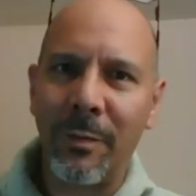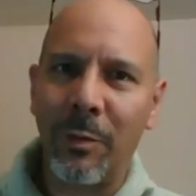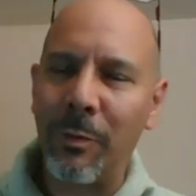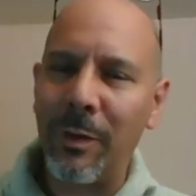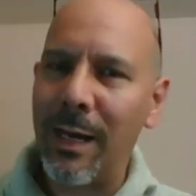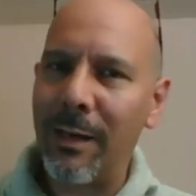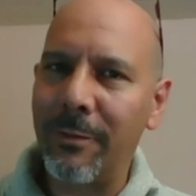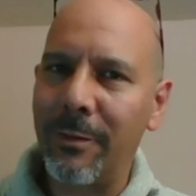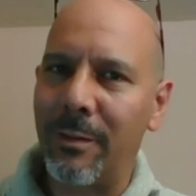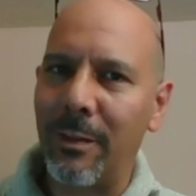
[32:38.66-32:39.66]

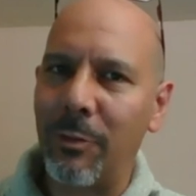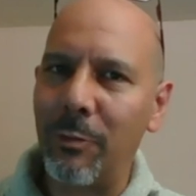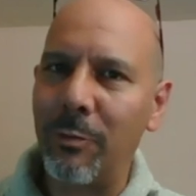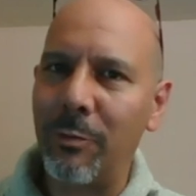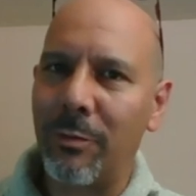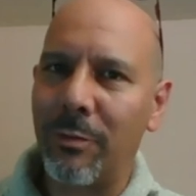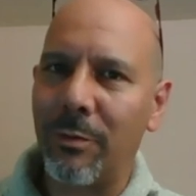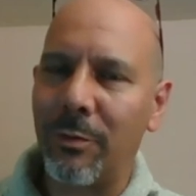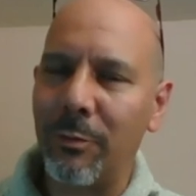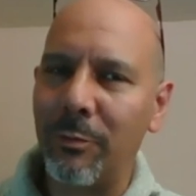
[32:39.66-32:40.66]
Did you
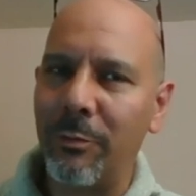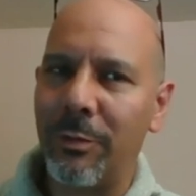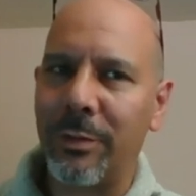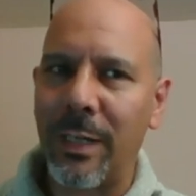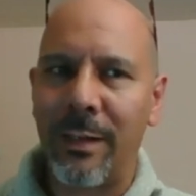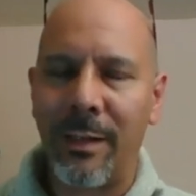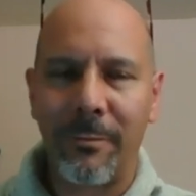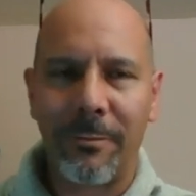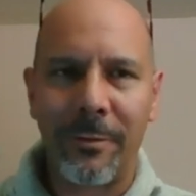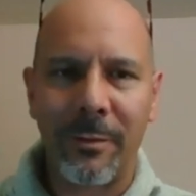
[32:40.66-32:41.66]
two sign
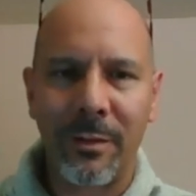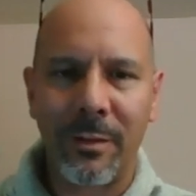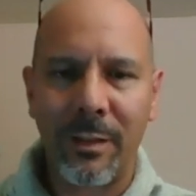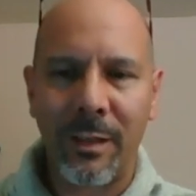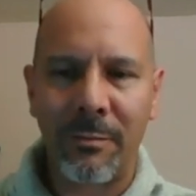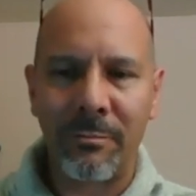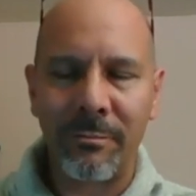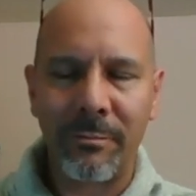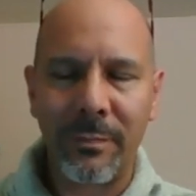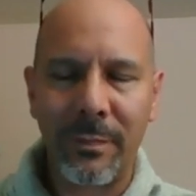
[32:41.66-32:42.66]
up for
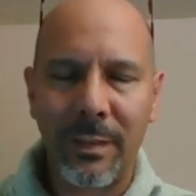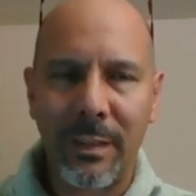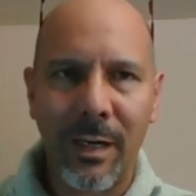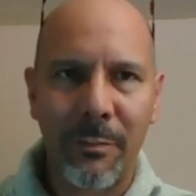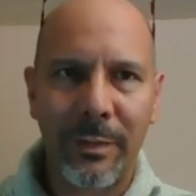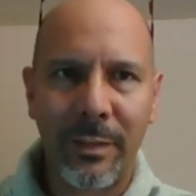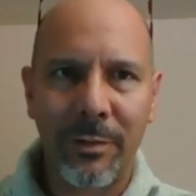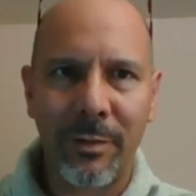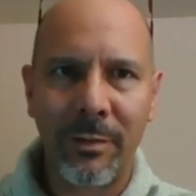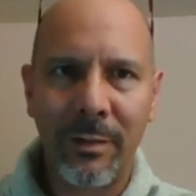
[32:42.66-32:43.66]
the
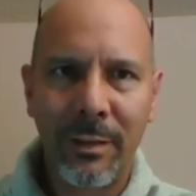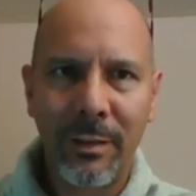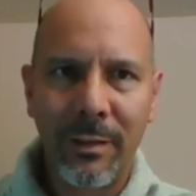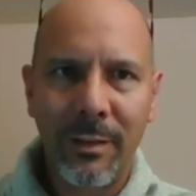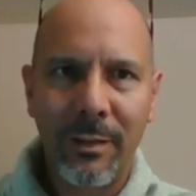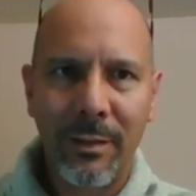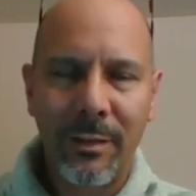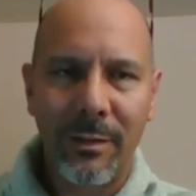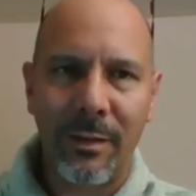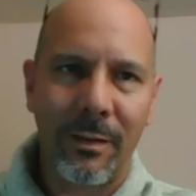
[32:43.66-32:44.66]
competition?
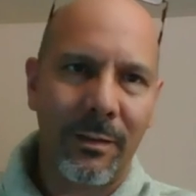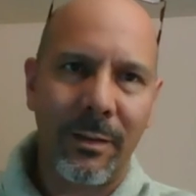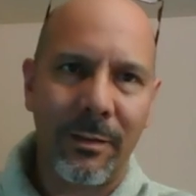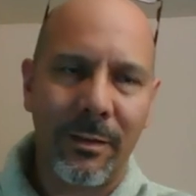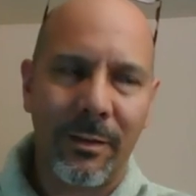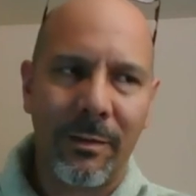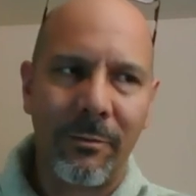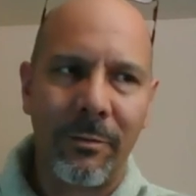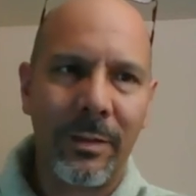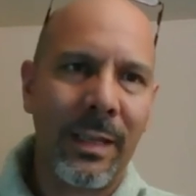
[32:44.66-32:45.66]
The
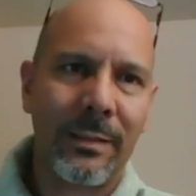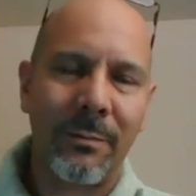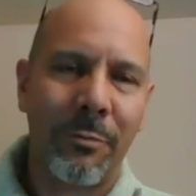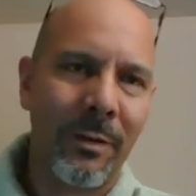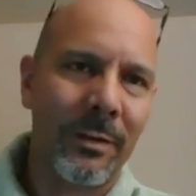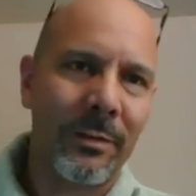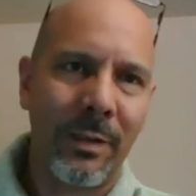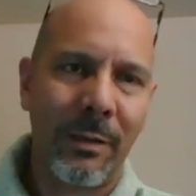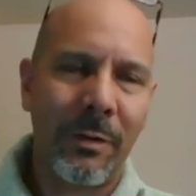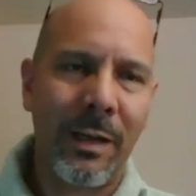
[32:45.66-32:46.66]
reason that's important is so
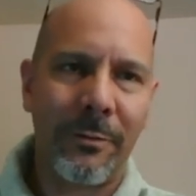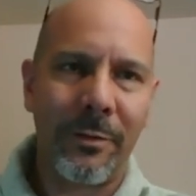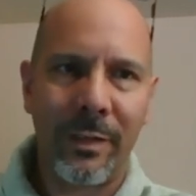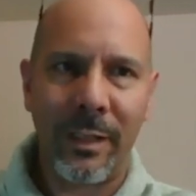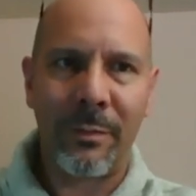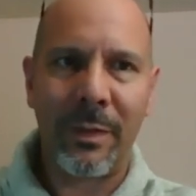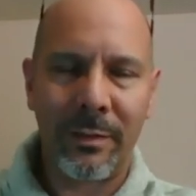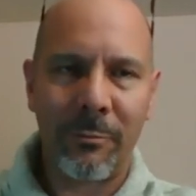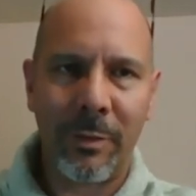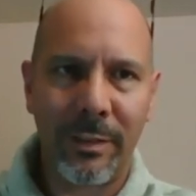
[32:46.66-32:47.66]
that we have your emails
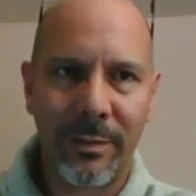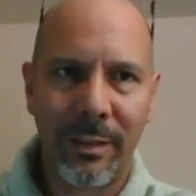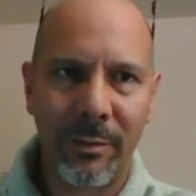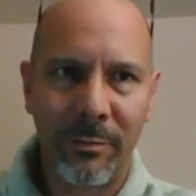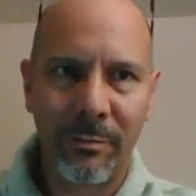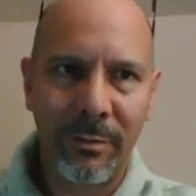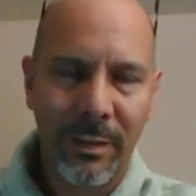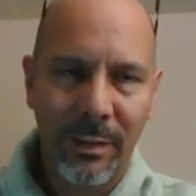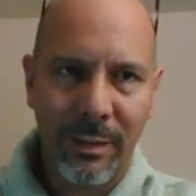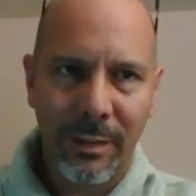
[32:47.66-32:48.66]
and we could send you
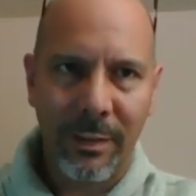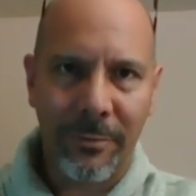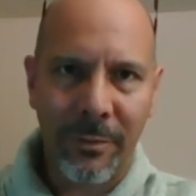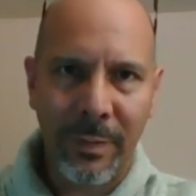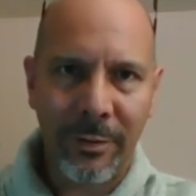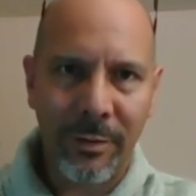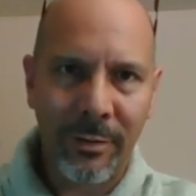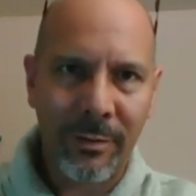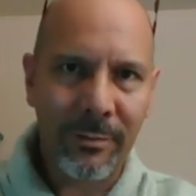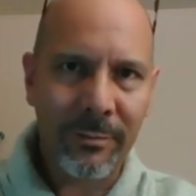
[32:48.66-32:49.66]
information.